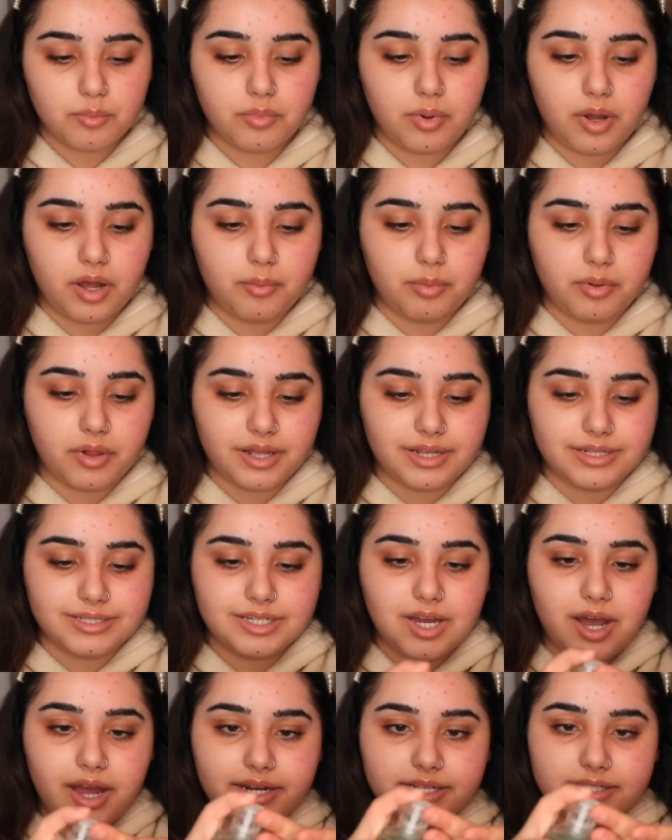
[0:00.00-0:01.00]
Apply a
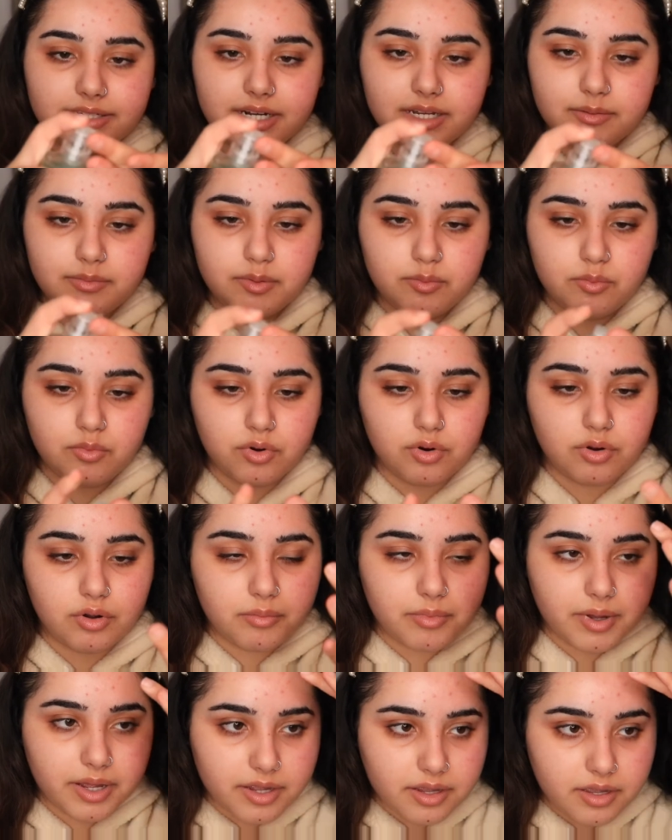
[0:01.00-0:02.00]
tiny, tiny bit more
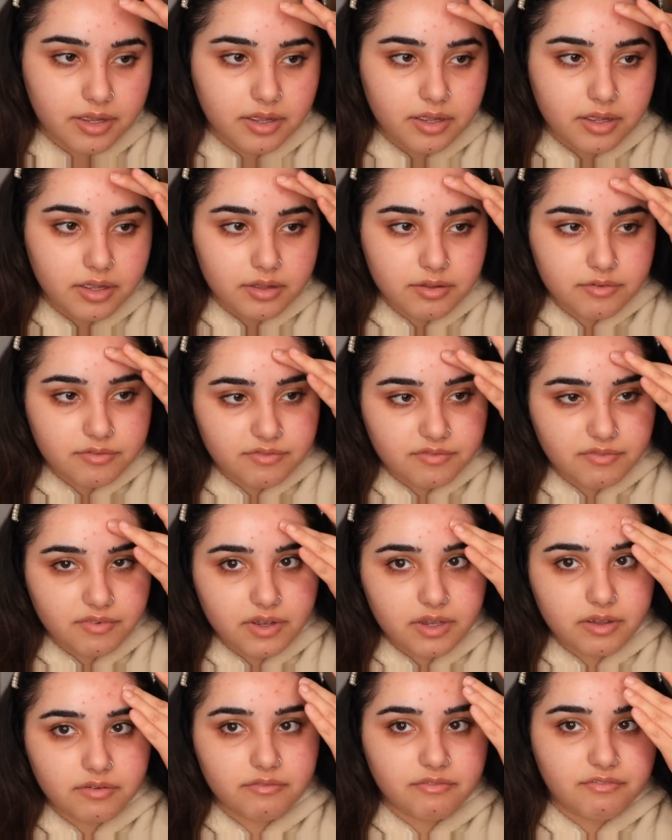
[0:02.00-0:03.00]
on
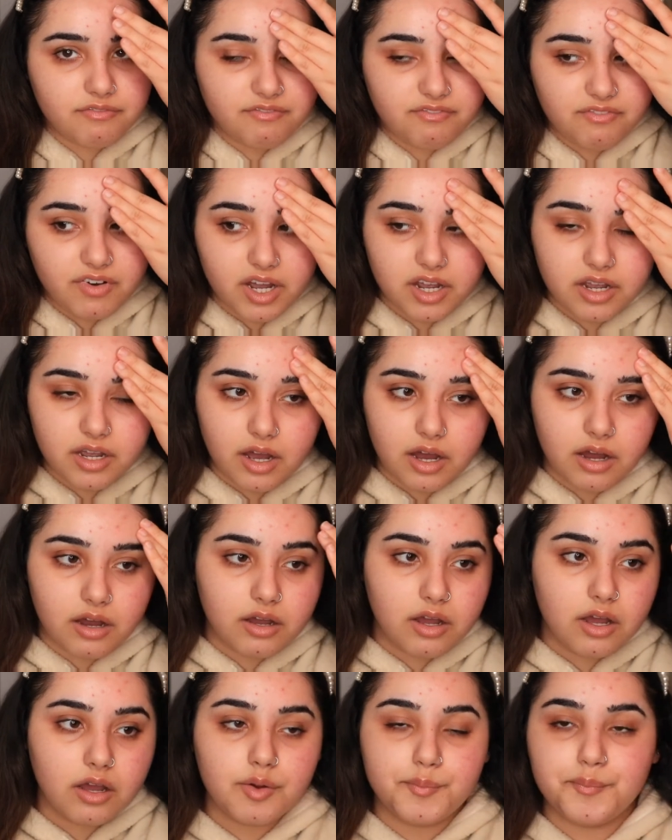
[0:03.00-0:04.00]
my finger.
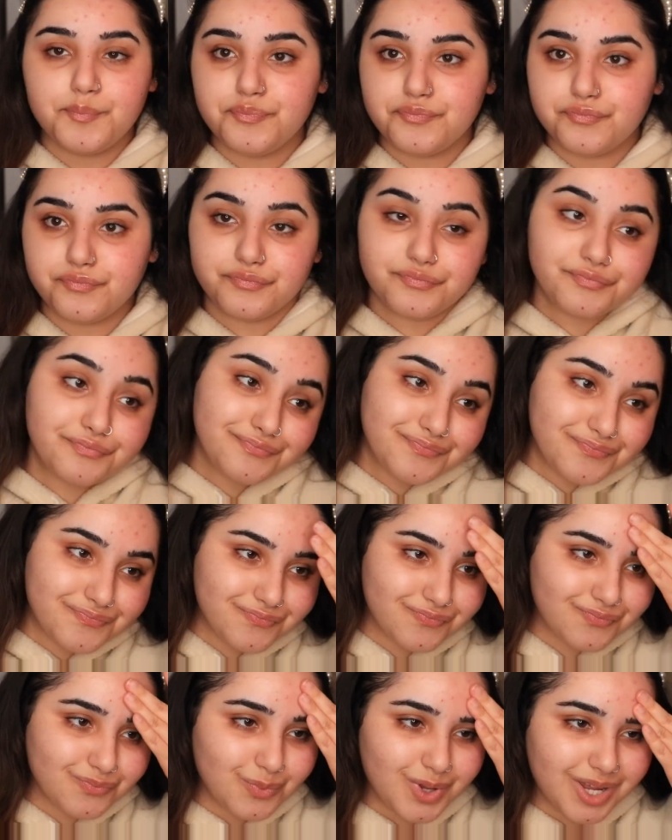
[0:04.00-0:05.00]

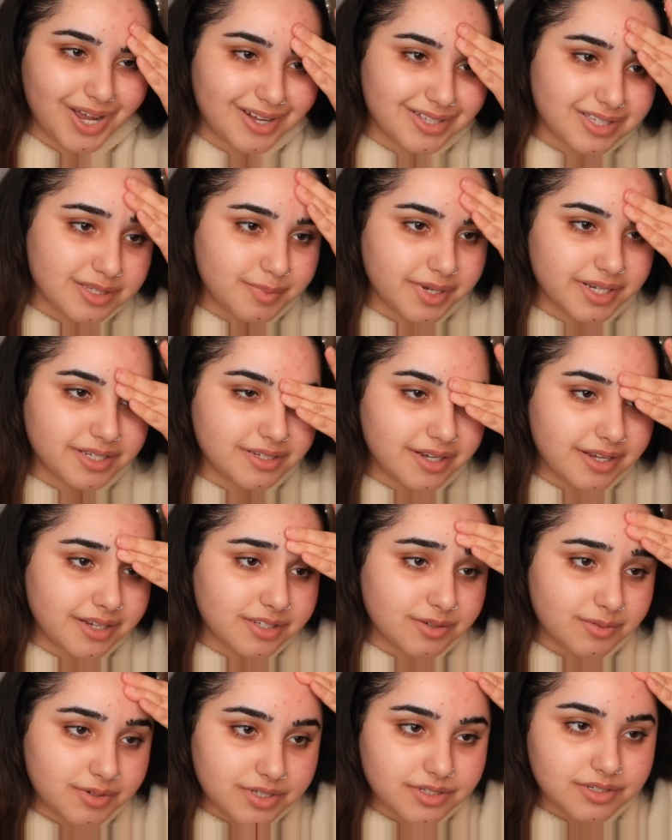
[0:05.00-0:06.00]
We can't speak today,
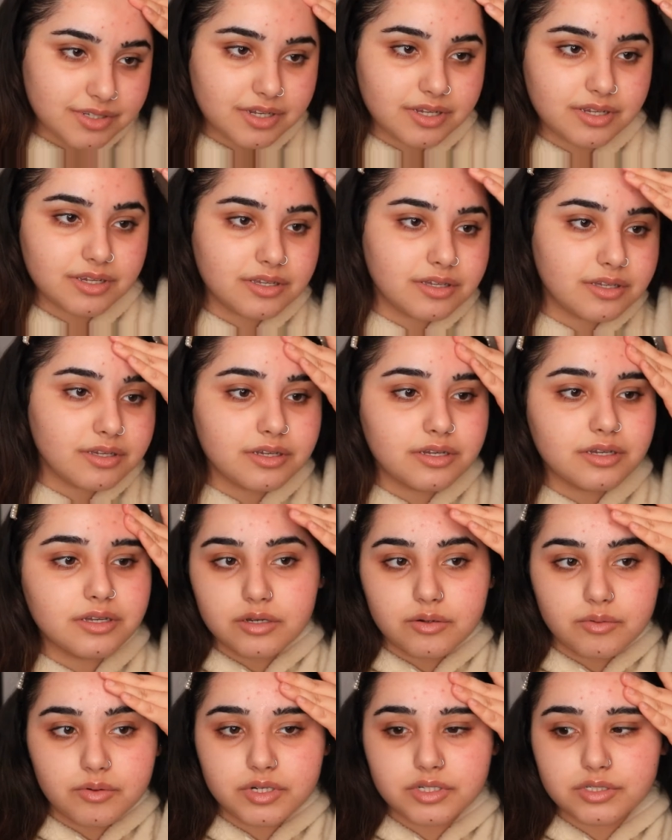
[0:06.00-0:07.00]
so we're just gonna
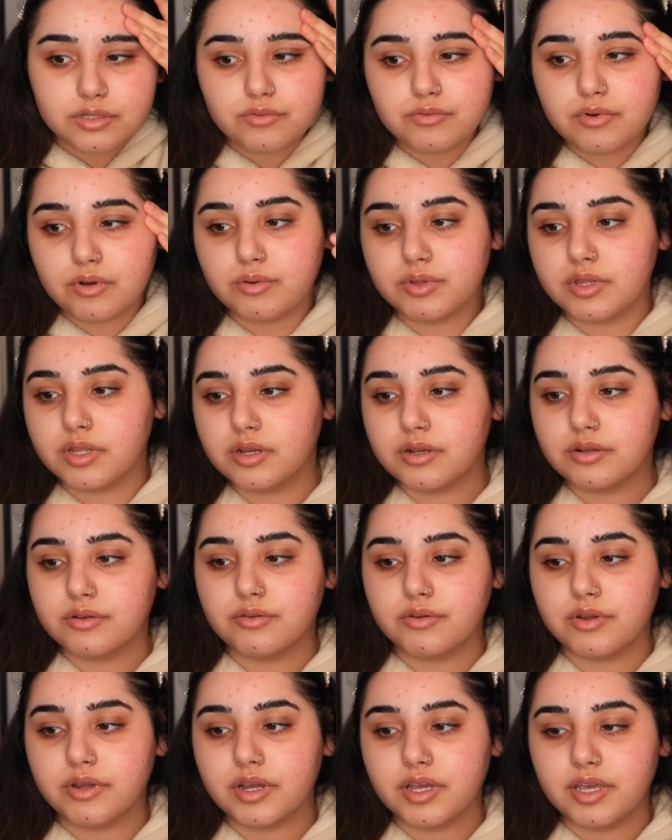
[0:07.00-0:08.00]
roll with it.
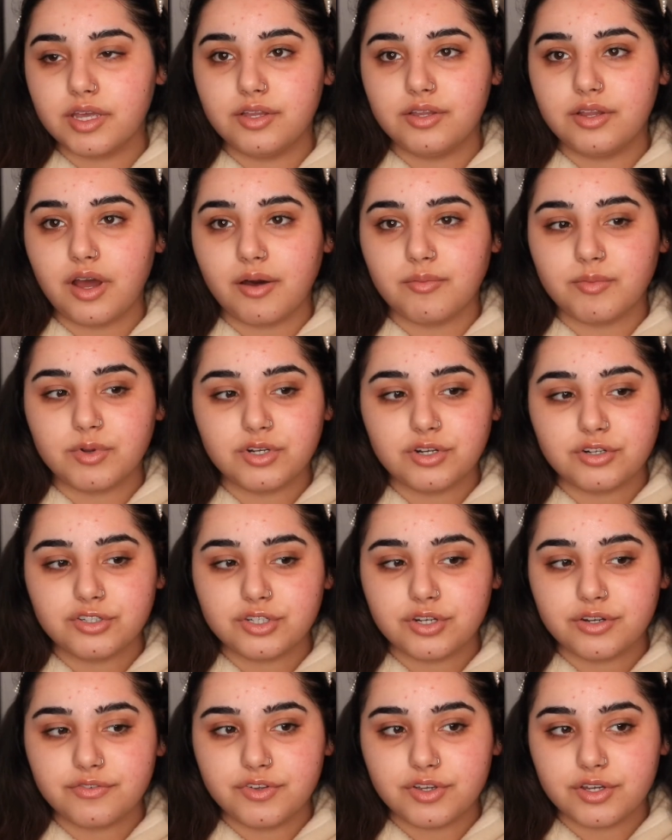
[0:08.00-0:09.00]
I'm not
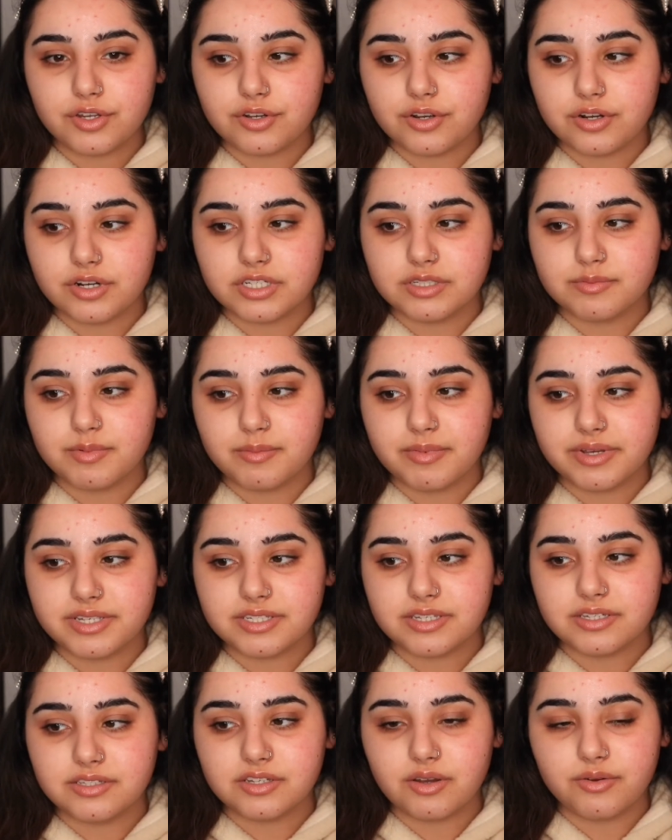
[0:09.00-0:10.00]
sure if you can notice, but my
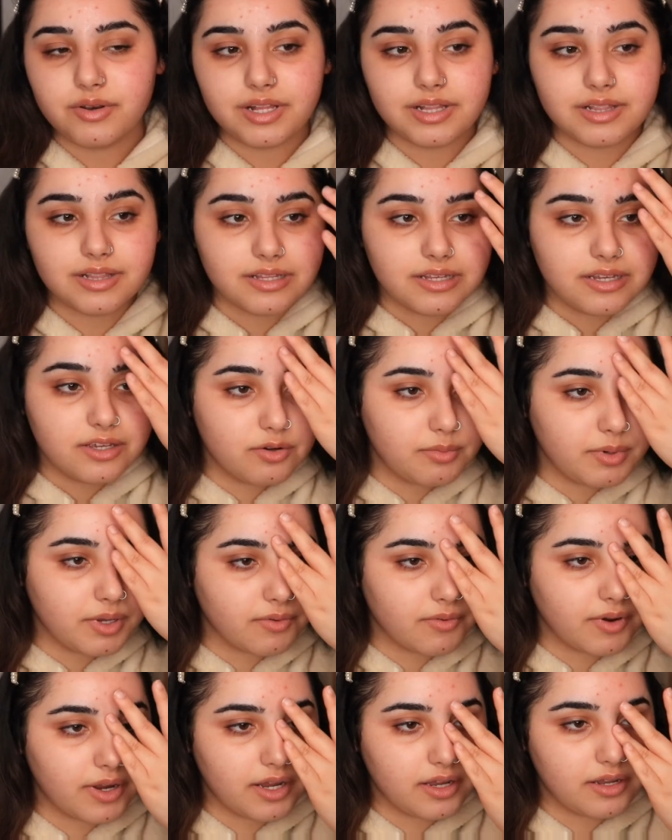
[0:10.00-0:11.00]
skin's going a little bit
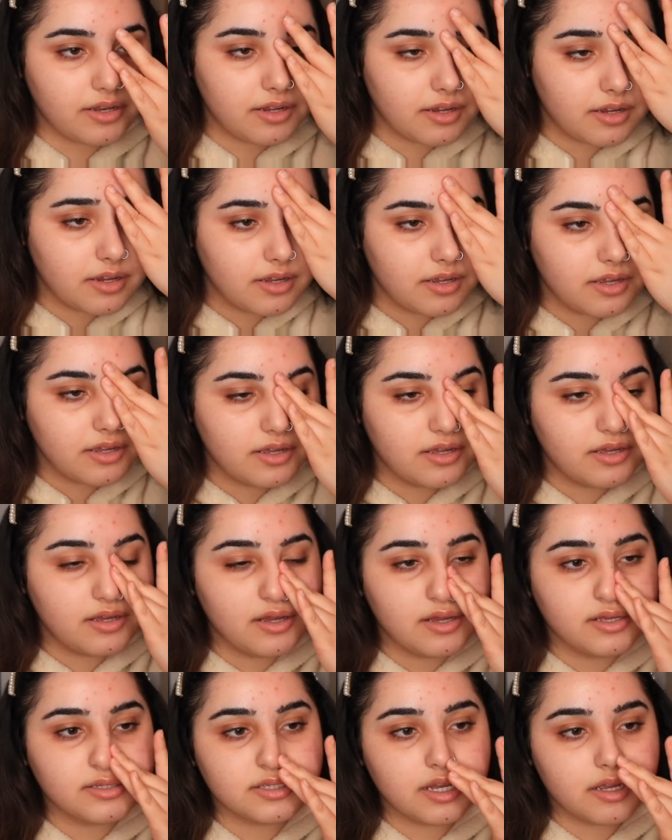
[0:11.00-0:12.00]
red
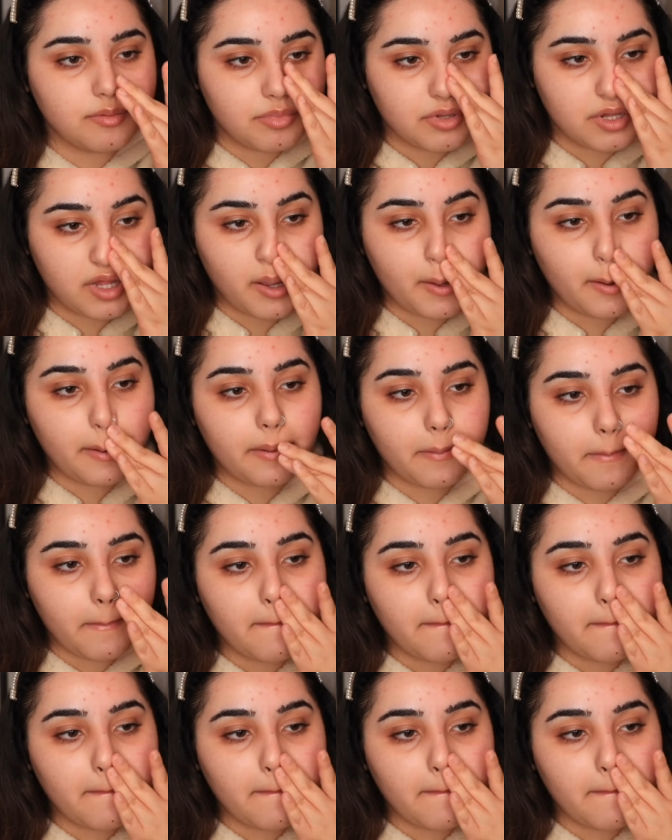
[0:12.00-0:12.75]
as I apply it.